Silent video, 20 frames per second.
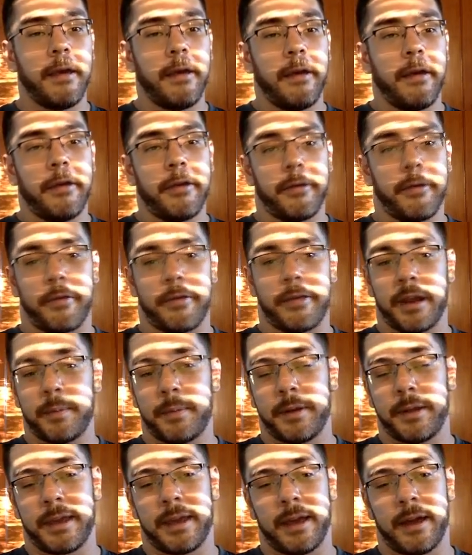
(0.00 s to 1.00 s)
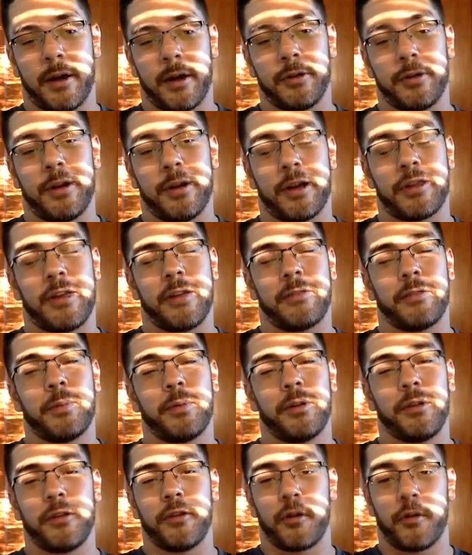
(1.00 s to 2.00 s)
So I set up an account. You actually have to
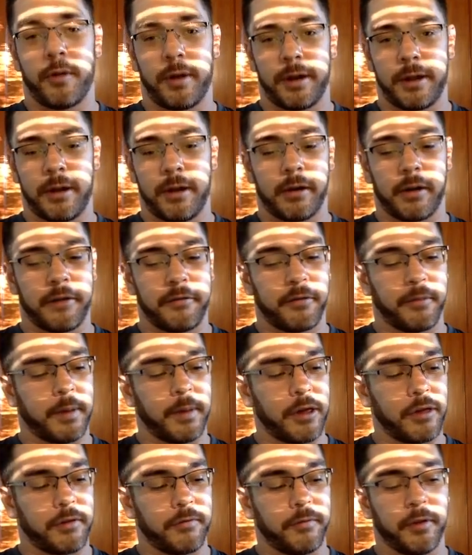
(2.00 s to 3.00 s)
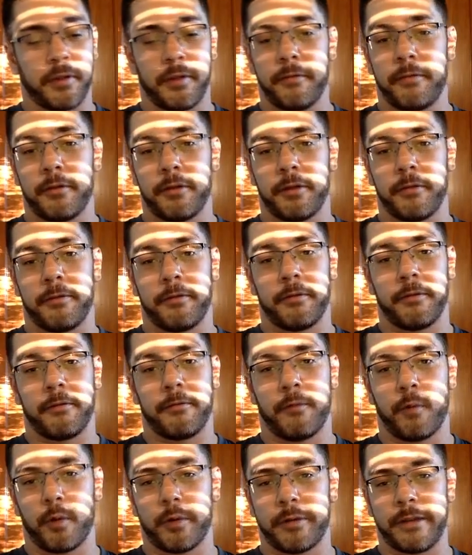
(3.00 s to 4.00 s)
put in your credit card information for the
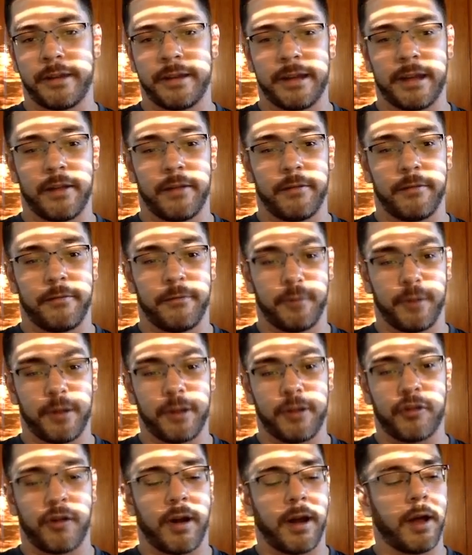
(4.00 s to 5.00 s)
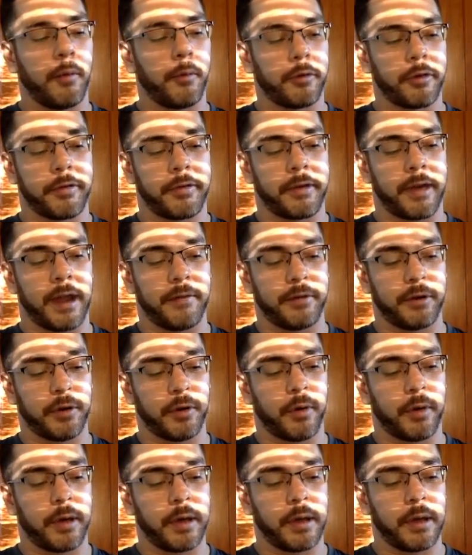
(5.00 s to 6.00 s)
14-day free trial, which is kind of
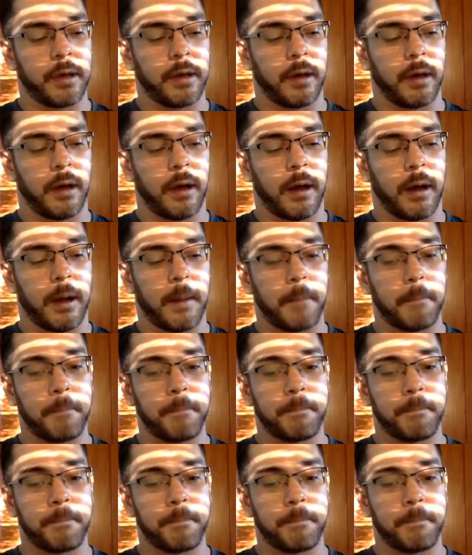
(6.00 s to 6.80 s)
annoying. But